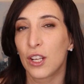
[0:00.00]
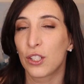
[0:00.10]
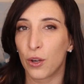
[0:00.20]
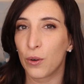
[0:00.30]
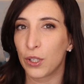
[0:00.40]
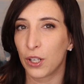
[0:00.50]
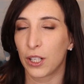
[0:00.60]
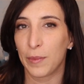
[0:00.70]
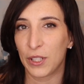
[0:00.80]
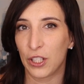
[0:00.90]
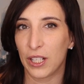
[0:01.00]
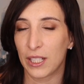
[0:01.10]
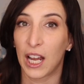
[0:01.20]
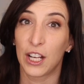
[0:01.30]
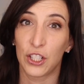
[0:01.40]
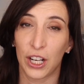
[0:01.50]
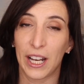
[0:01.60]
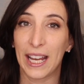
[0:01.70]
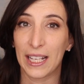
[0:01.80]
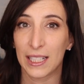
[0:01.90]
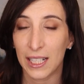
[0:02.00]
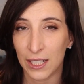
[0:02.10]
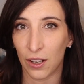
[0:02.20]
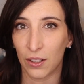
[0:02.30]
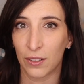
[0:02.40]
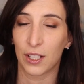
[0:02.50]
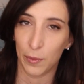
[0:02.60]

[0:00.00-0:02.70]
so your commission is $118 a